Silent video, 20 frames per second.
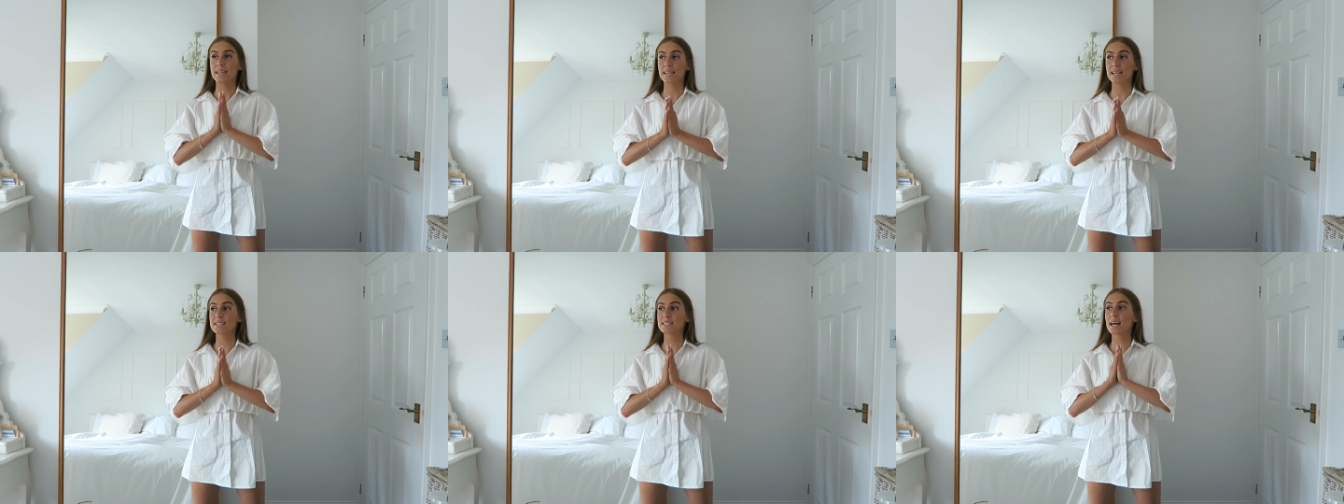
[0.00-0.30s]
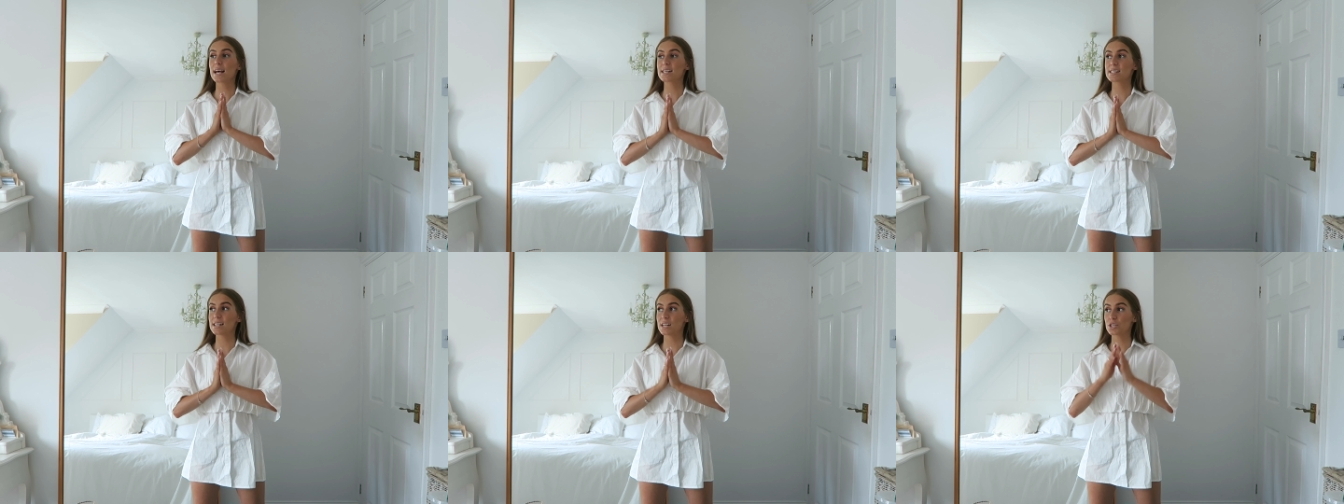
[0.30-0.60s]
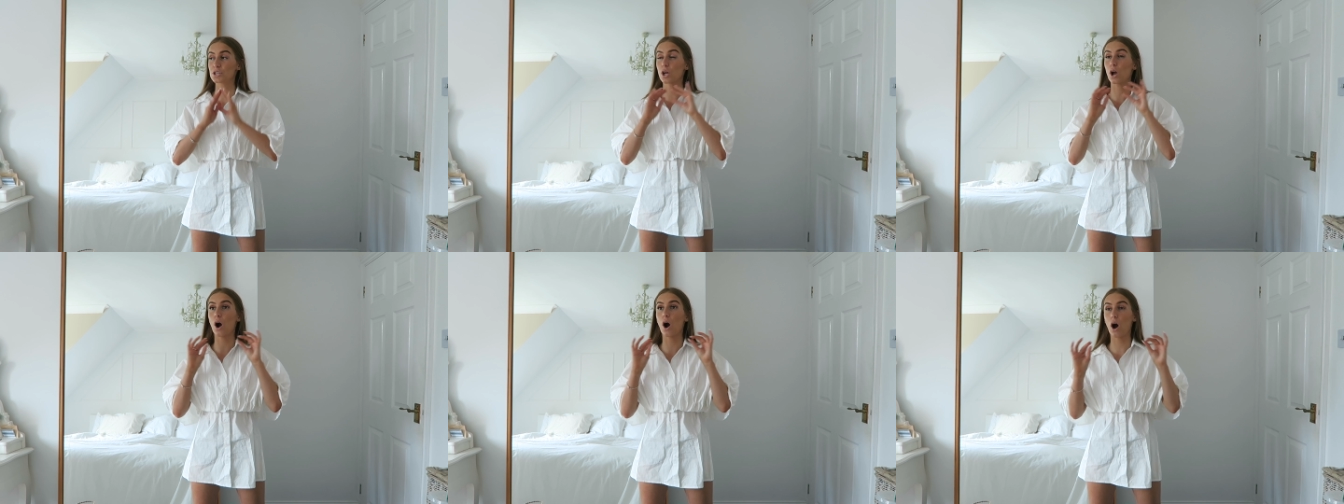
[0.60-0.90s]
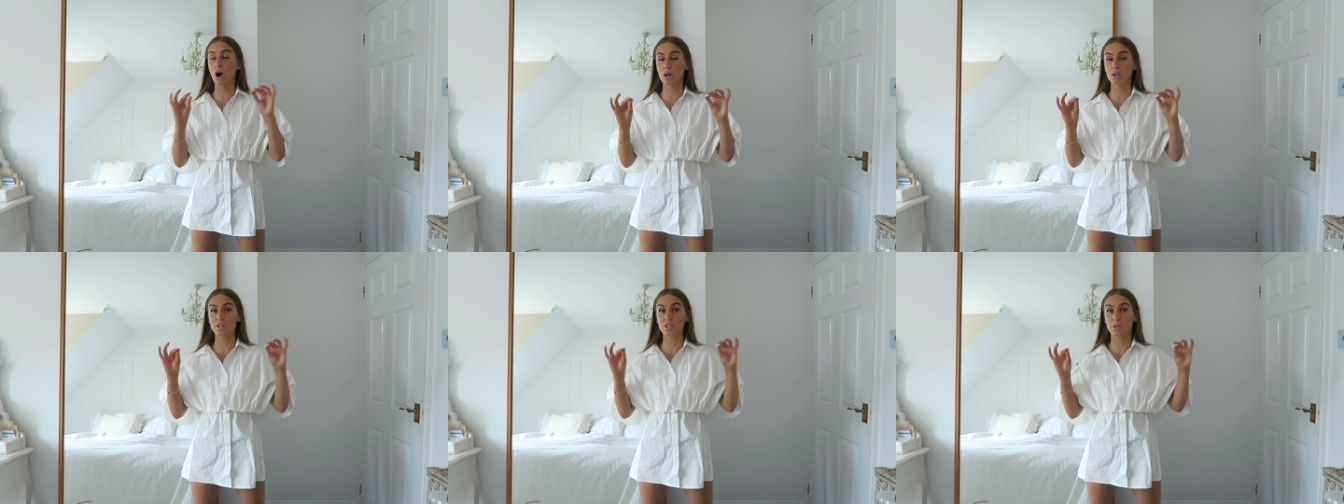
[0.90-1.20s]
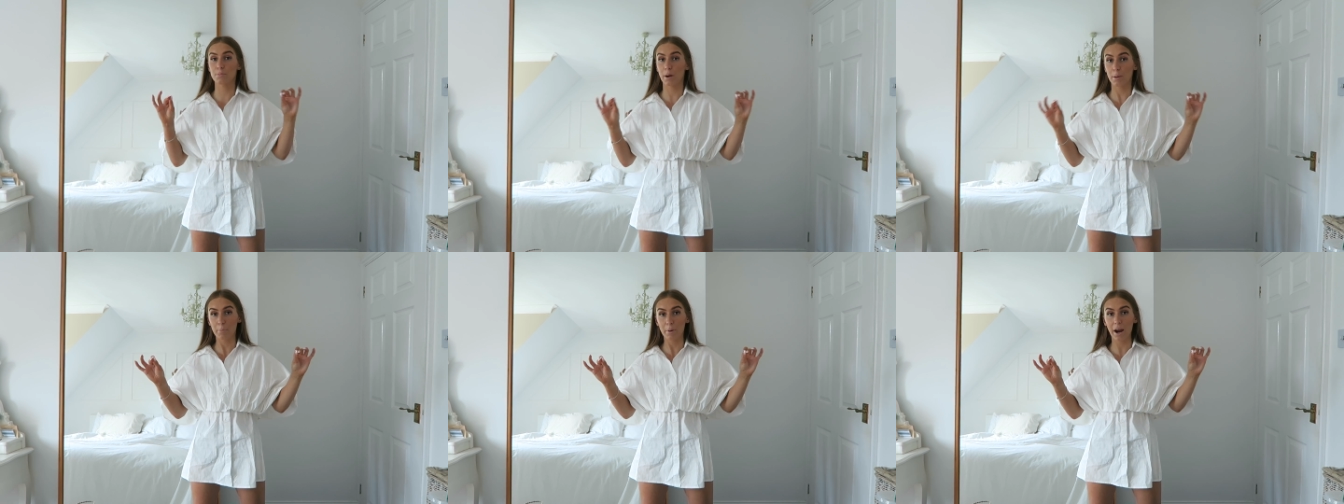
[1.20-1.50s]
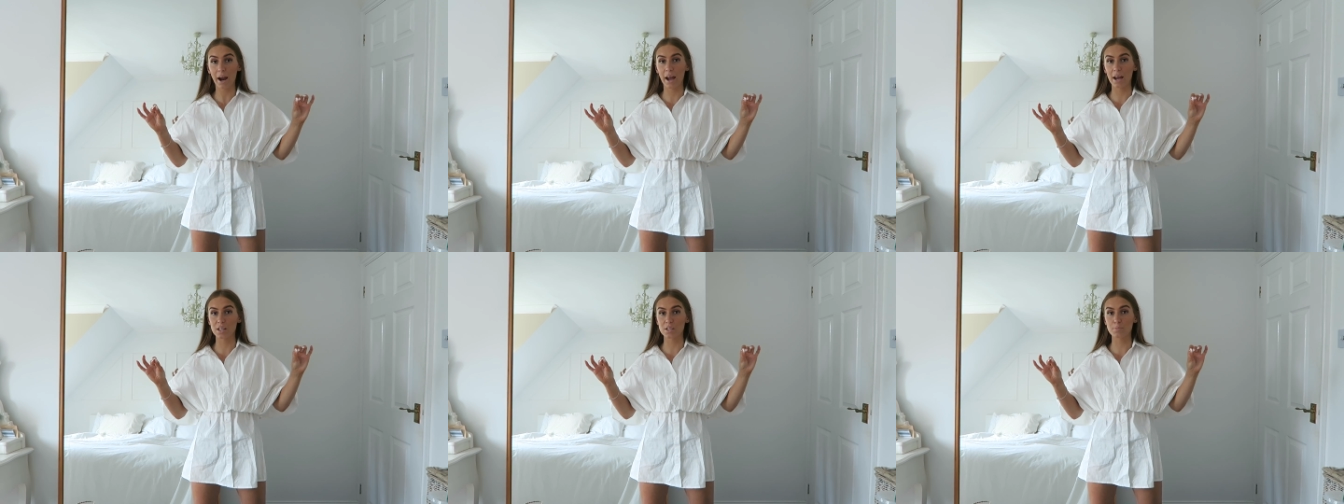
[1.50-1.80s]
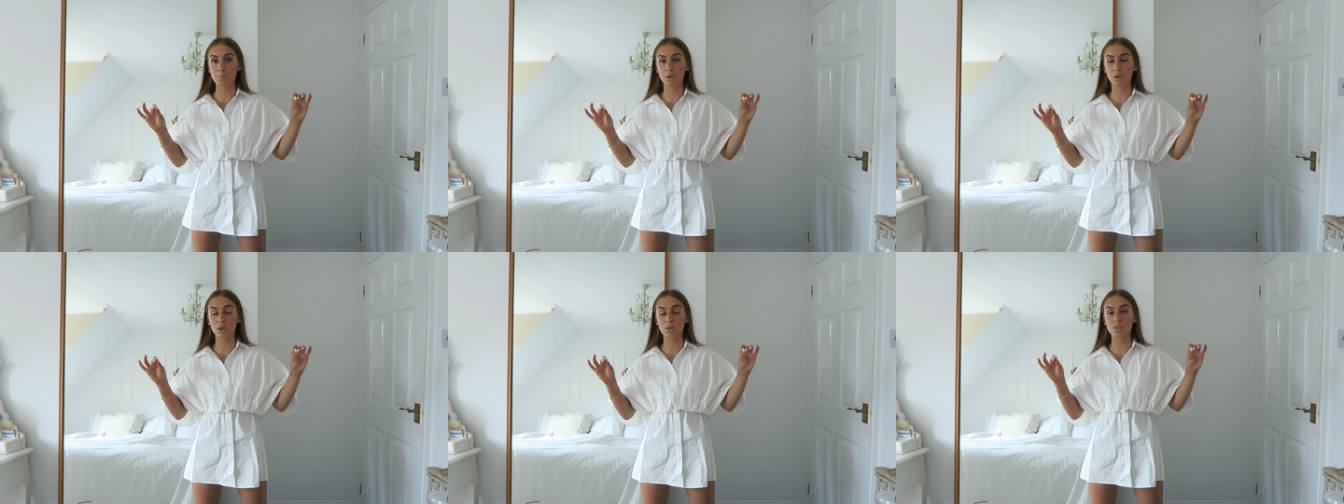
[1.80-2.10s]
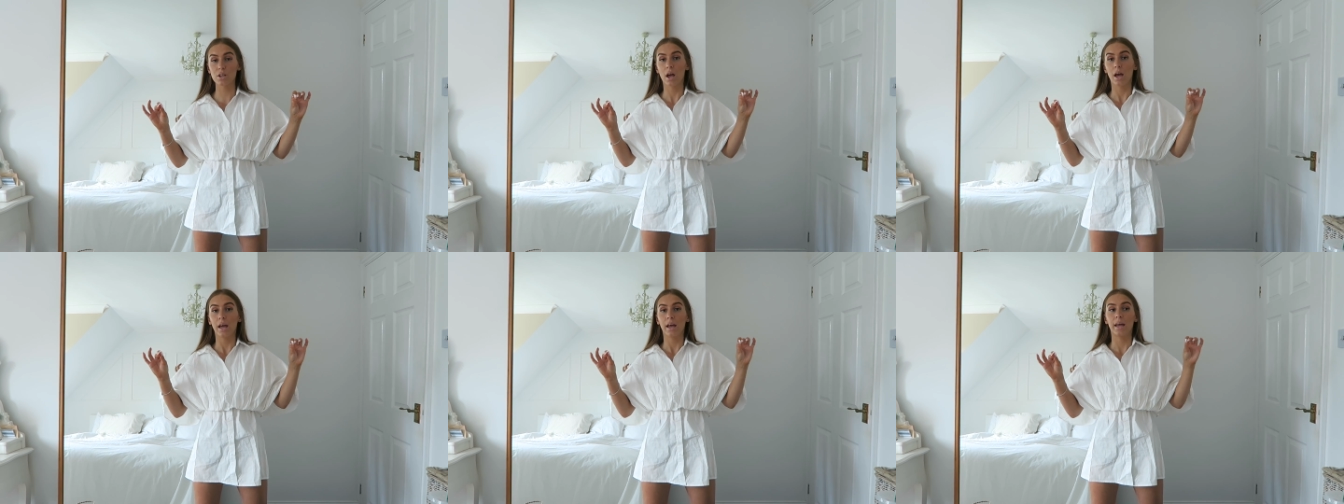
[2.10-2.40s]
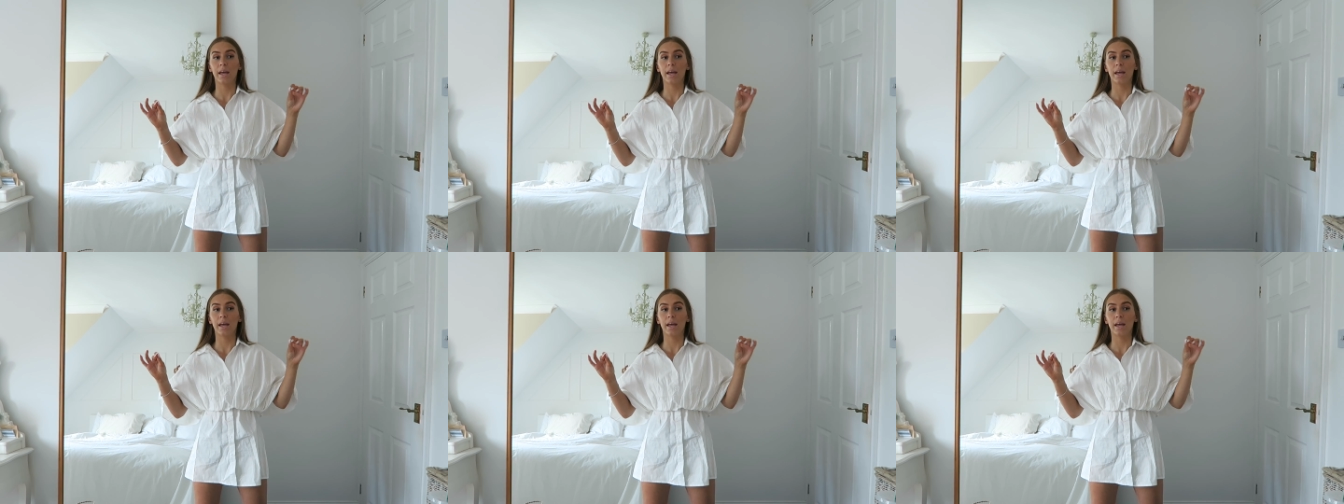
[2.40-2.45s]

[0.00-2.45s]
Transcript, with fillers: this has literally answered my prayers, because